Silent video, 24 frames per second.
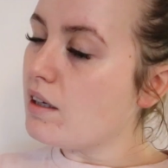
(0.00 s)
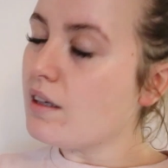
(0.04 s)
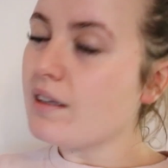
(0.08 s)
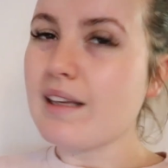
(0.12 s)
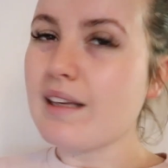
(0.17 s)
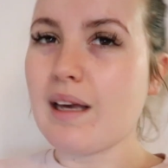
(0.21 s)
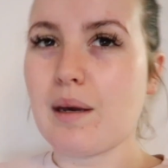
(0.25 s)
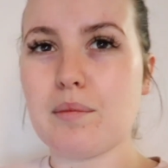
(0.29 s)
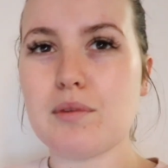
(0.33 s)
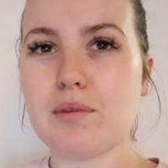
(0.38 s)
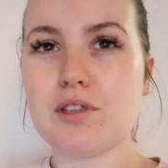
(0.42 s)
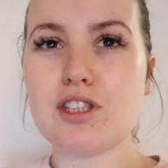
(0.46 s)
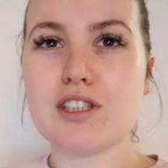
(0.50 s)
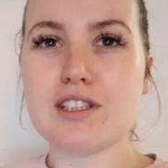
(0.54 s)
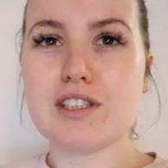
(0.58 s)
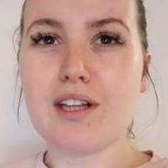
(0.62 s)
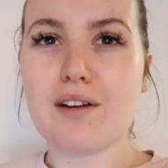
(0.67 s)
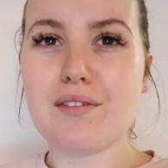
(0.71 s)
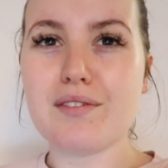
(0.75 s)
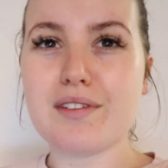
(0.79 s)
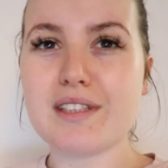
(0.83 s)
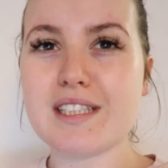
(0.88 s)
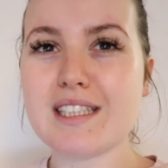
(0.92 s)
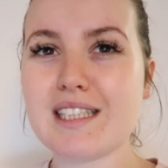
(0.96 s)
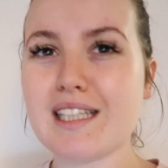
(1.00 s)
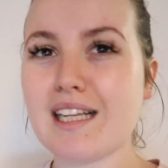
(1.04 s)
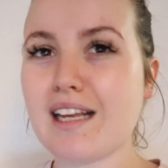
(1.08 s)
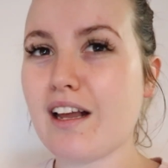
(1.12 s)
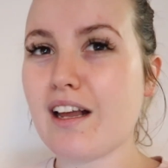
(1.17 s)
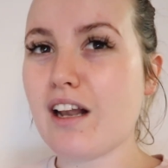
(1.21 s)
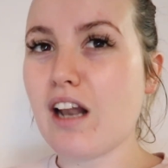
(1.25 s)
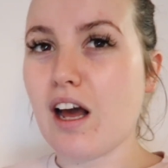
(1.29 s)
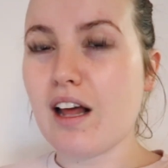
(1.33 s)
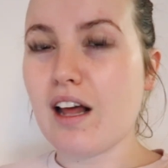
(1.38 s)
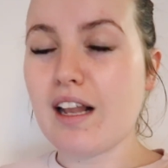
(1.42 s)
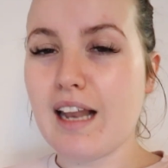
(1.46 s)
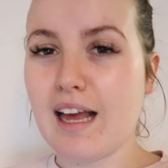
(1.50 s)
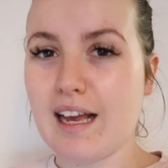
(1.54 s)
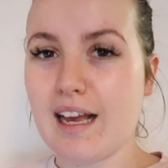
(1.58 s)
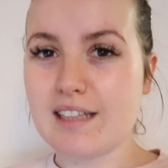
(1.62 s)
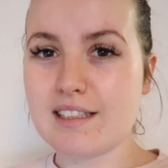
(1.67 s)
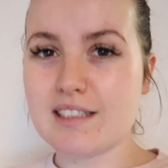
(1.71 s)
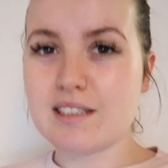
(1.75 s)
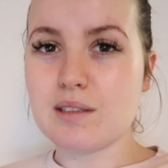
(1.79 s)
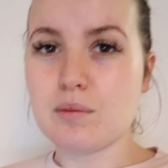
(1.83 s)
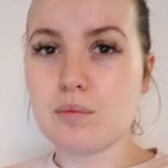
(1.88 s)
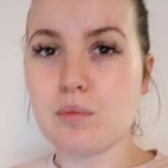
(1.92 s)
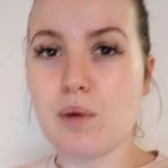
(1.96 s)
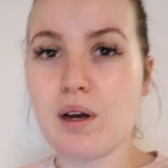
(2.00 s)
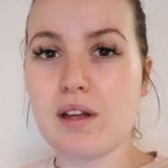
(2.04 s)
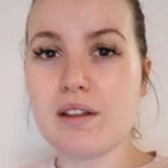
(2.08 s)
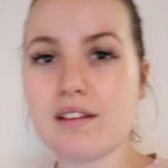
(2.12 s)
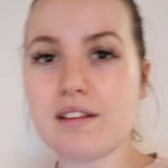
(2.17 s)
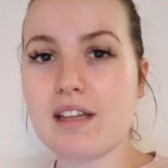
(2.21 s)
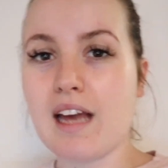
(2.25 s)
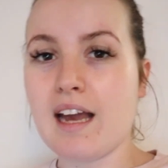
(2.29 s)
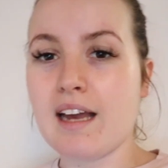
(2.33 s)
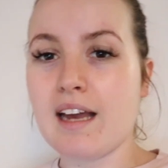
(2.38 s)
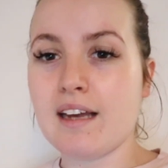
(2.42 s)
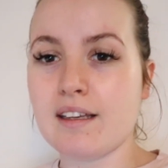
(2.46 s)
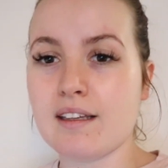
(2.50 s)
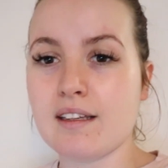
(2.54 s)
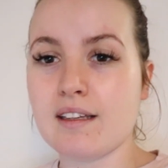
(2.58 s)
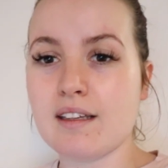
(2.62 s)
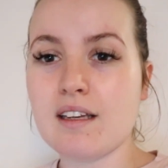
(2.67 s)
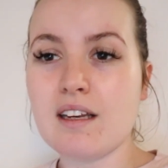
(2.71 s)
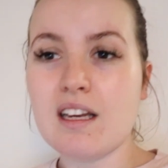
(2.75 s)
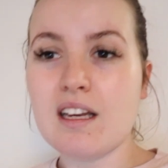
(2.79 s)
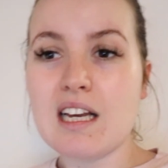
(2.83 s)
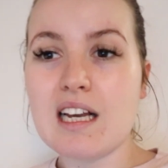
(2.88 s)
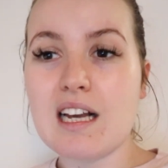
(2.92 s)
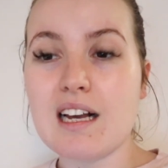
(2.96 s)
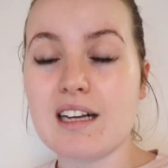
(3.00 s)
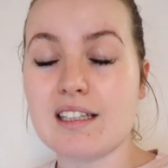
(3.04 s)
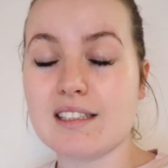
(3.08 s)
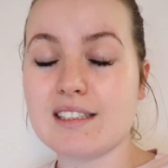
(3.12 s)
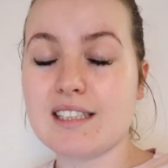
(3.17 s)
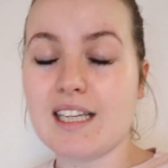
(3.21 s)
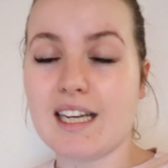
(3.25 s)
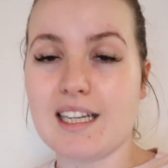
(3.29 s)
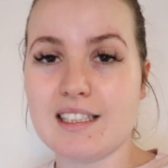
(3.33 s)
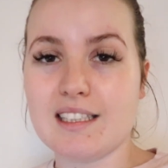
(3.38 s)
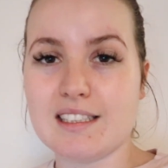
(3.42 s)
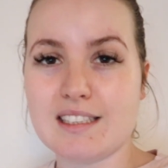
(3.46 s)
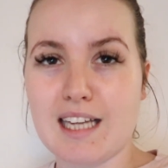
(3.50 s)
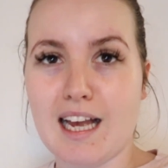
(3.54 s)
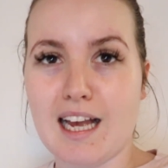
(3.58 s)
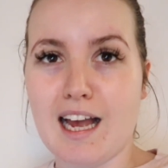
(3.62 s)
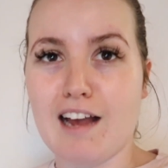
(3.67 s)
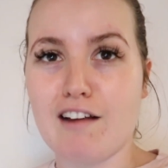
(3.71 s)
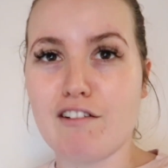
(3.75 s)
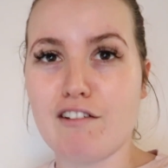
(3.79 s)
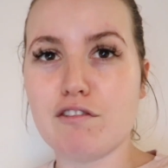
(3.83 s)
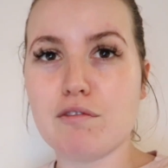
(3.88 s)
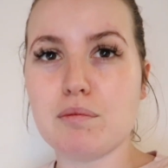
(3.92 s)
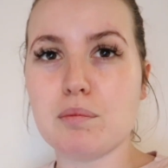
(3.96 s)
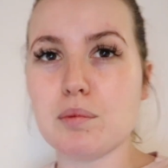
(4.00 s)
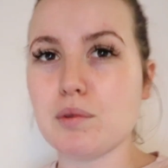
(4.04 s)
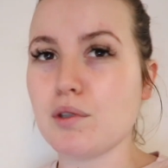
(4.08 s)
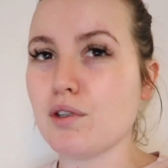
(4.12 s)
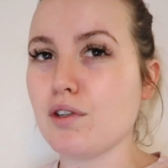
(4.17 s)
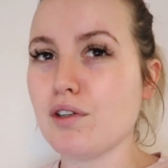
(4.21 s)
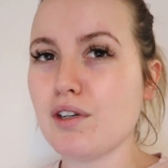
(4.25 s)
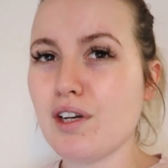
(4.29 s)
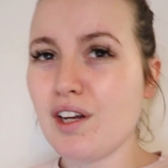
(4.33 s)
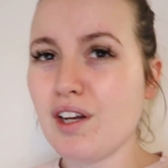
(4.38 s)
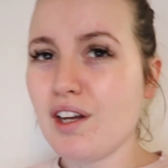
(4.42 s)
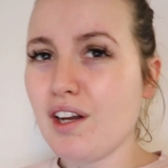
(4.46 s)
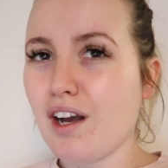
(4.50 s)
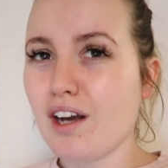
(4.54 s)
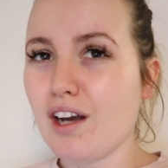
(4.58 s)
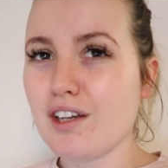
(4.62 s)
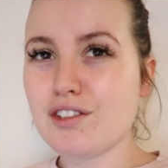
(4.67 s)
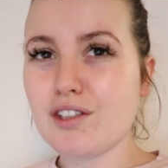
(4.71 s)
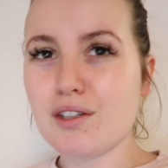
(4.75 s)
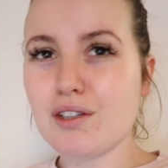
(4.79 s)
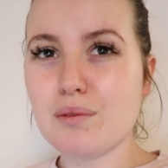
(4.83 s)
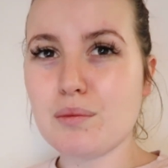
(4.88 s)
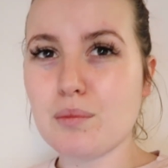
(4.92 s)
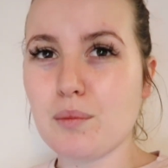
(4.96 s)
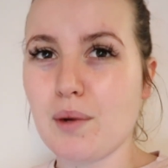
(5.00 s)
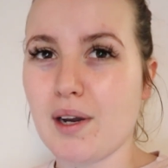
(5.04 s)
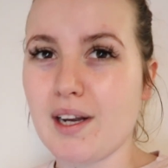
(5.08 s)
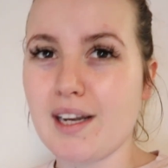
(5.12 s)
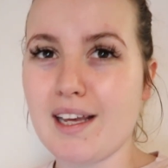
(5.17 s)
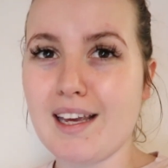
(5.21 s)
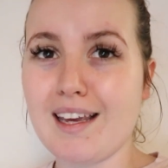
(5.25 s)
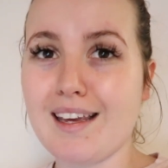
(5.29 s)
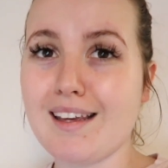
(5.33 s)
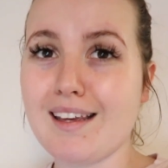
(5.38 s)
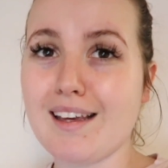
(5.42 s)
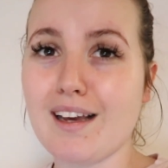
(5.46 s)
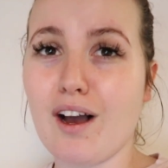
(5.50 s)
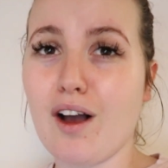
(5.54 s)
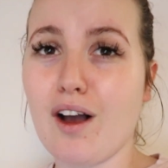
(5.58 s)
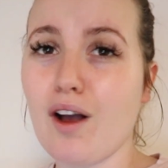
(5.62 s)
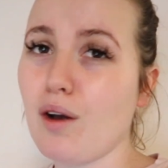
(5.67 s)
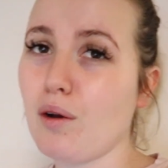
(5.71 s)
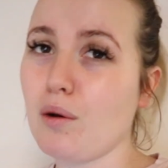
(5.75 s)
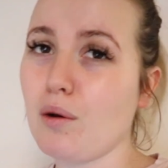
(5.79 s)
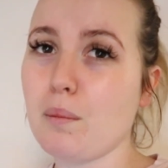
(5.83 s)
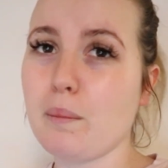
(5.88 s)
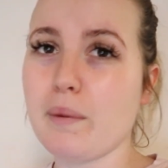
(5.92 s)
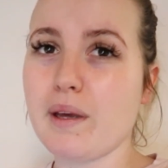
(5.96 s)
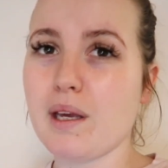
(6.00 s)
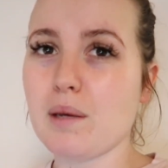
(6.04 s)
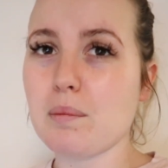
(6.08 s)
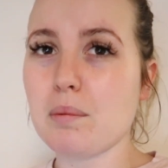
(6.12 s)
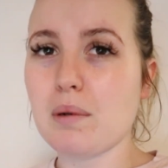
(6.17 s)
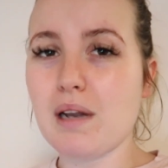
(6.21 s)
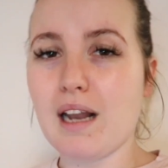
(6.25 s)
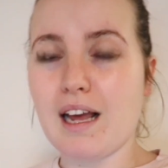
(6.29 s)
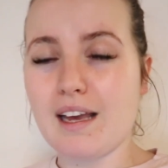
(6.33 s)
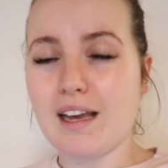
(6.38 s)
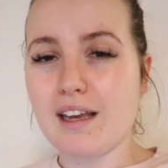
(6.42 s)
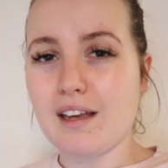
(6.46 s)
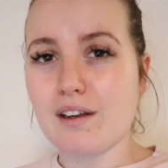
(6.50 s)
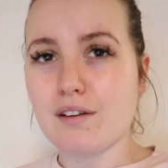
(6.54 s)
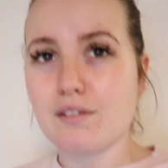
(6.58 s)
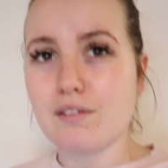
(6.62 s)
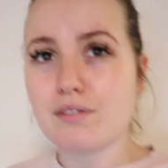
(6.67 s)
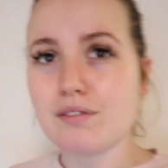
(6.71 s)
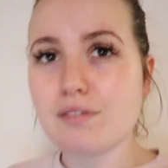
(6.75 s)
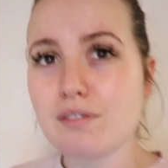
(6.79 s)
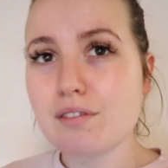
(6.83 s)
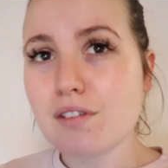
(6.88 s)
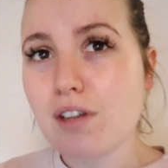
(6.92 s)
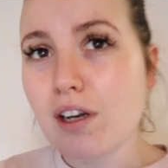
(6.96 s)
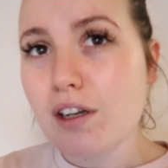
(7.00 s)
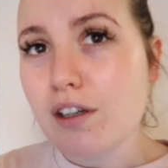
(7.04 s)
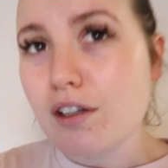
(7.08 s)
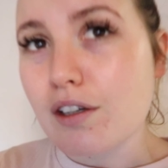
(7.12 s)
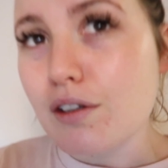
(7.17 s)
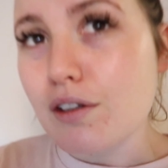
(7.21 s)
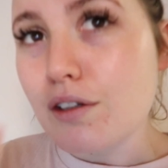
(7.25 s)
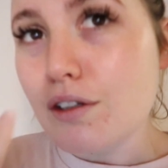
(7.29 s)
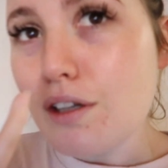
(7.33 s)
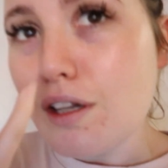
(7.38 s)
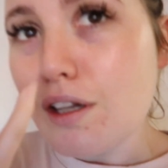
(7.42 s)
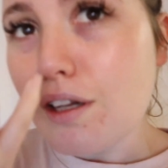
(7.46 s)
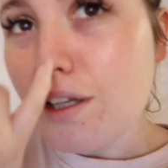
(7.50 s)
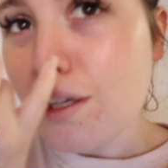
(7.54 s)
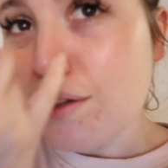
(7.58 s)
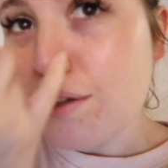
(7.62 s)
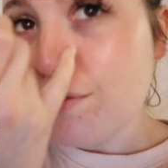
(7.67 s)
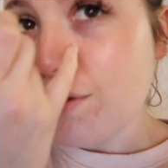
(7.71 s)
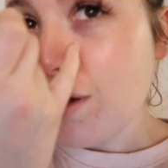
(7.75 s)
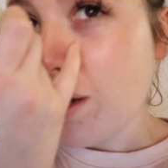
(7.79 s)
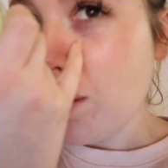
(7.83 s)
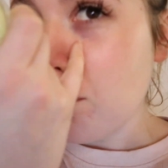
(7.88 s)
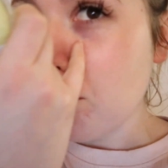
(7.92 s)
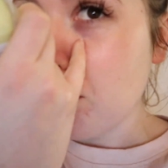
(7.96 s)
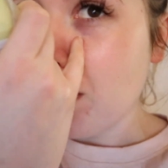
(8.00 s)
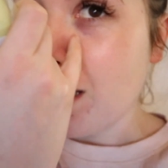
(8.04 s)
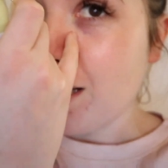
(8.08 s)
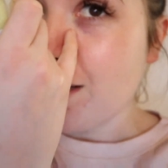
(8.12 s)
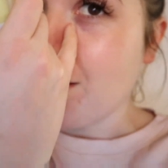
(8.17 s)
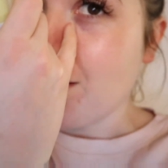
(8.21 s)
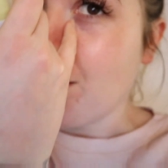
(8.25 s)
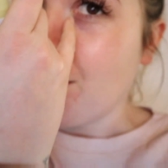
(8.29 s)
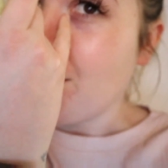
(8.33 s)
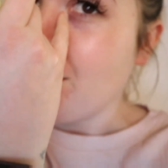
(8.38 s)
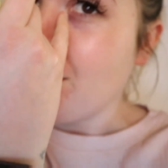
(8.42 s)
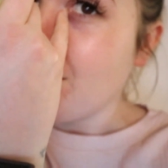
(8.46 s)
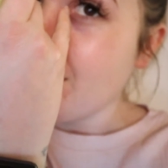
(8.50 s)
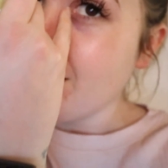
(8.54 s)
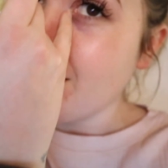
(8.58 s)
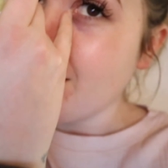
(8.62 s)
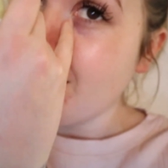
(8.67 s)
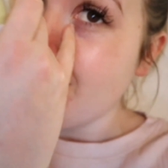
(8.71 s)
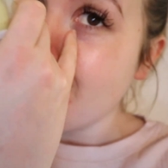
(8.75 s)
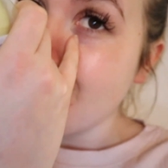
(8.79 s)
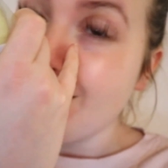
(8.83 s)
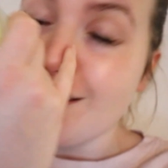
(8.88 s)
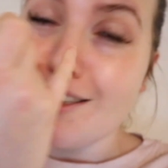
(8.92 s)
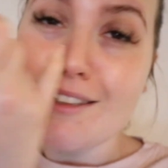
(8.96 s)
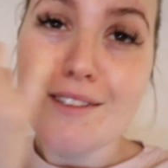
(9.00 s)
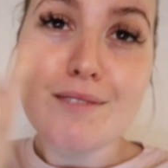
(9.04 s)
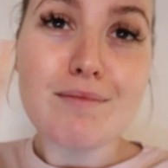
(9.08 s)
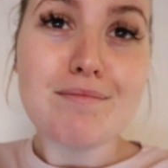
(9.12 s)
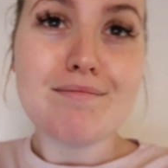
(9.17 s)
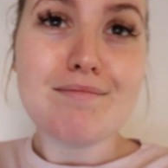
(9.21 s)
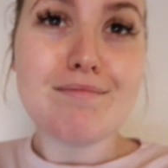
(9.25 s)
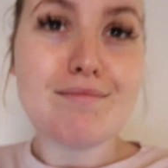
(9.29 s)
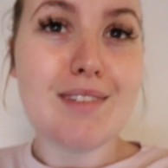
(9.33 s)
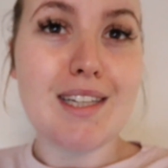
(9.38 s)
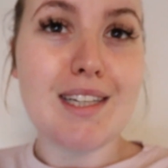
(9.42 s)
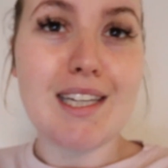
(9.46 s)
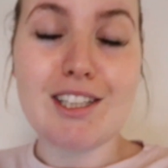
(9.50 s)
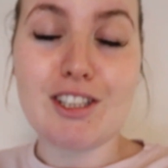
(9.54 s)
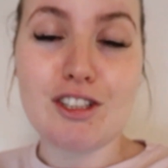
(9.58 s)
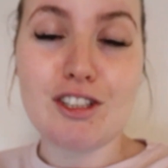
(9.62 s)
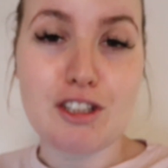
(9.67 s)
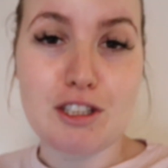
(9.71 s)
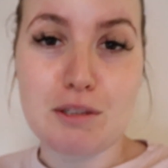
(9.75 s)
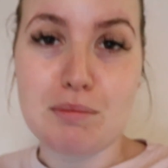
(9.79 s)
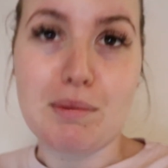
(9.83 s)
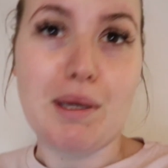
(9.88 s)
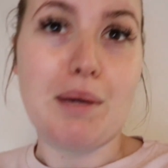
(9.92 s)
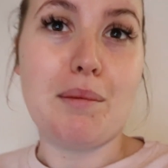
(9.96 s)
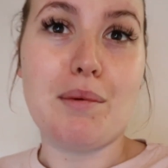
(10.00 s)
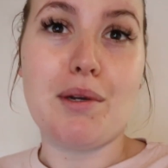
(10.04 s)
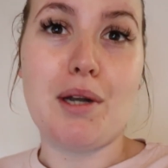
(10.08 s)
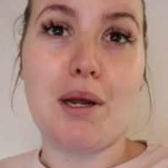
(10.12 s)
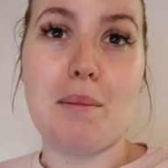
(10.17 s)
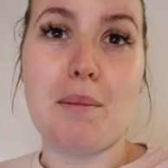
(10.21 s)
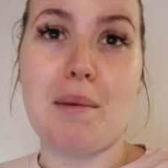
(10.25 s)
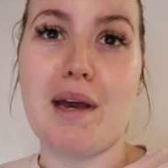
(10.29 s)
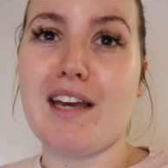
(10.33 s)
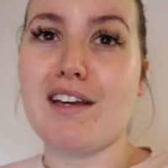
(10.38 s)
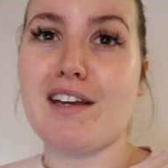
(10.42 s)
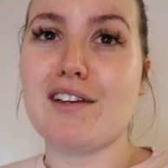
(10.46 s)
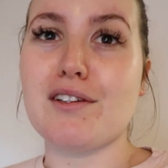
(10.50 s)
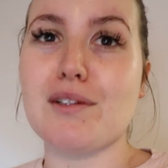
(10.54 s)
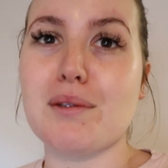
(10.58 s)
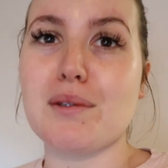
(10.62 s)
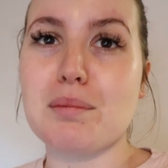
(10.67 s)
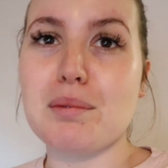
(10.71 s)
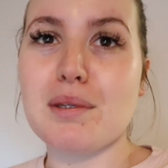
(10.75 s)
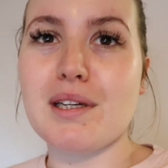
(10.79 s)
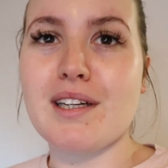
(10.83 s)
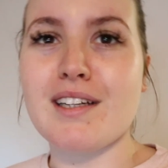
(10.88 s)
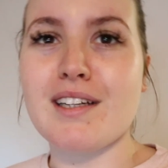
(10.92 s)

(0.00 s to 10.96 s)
Yeah, which is obviously a lot less than what they are saying to have, but I don't want to eat a whole big plate of... God, I look like I've got a black eye. It's just me with no makeup.